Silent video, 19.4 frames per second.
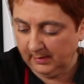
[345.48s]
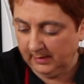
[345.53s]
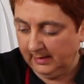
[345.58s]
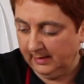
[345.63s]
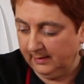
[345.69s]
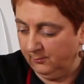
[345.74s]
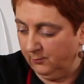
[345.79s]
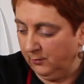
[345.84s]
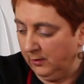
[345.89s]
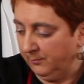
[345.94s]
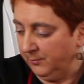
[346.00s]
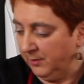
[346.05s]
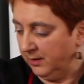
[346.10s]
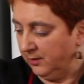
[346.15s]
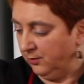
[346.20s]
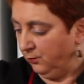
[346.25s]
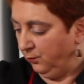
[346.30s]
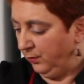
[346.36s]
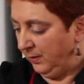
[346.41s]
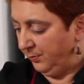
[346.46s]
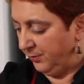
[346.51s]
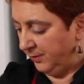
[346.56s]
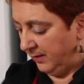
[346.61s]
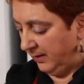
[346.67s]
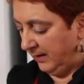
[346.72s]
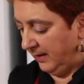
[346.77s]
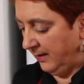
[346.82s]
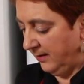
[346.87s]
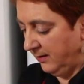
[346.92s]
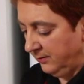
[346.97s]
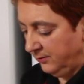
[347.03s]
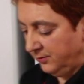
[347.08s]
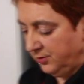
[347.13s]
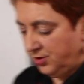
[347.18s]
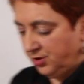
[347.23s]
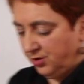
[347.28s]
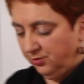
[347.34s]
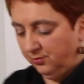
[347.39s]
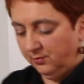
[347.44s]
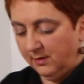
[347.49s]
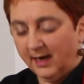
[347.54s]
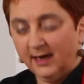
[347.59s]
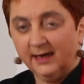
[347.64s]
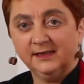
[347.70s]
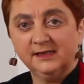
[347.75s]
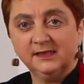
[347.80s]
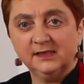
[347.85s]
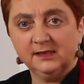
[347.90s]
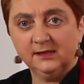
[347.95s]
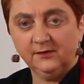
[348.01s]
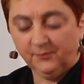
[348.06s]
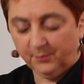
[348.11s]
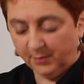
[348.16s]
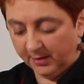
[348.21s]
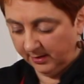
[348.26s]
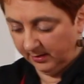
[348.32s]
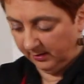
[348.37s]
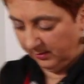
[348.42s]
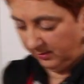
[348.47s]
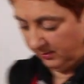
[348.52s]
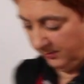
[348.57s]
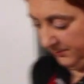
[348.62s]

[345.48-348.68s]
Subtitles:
And I'm going to whip it now to a stiff peak.